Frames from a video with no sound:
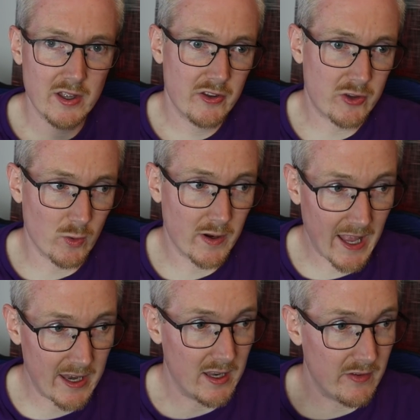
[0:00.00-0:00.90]
So
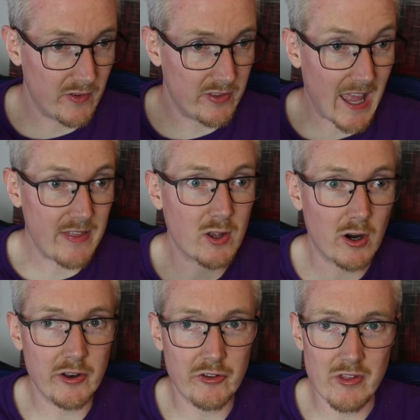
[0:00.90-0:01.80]
again, if the Death
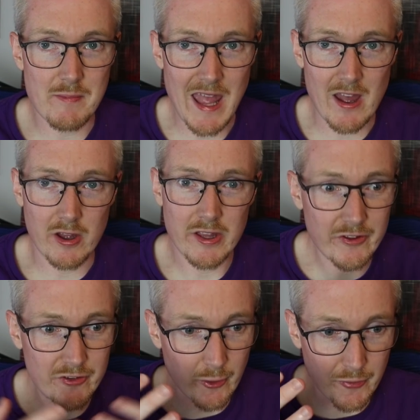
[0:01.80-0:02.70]
Guard is in the meta,
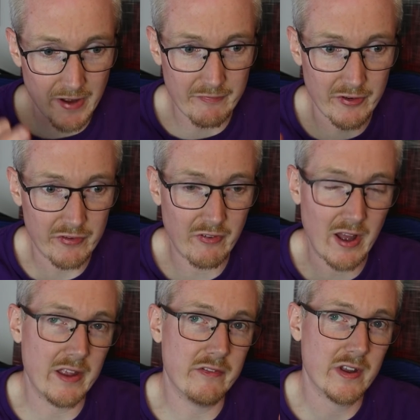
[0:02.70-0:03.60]
he's still toughness
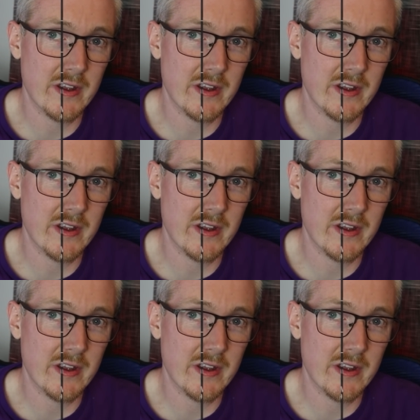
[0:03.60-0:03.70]
5.